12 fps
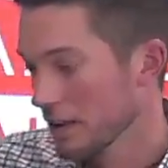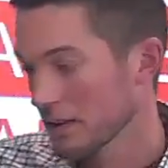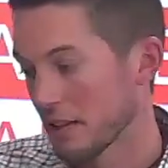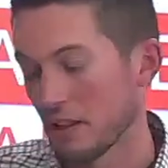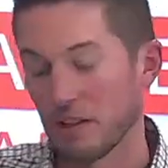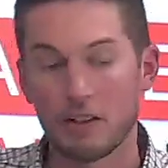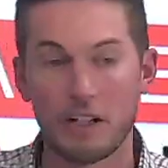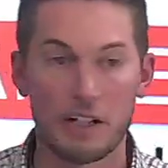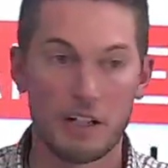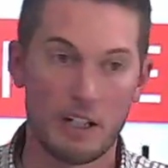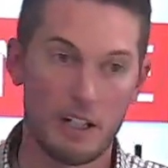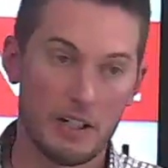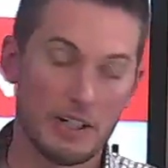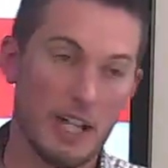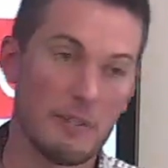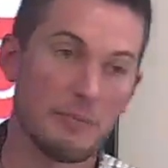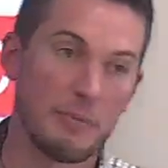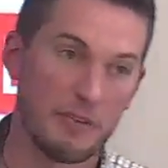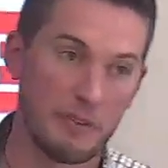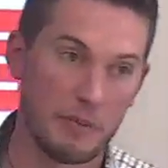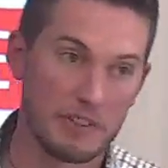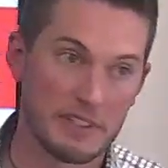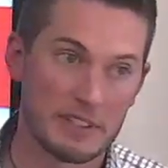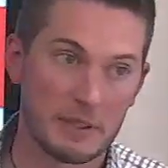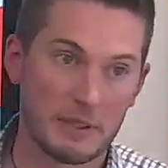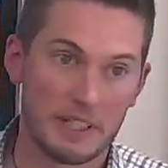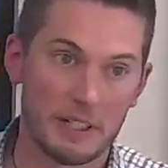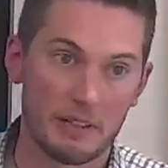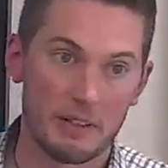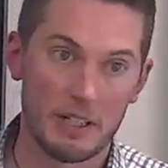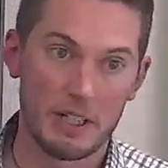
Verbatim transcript: So again, performance is critical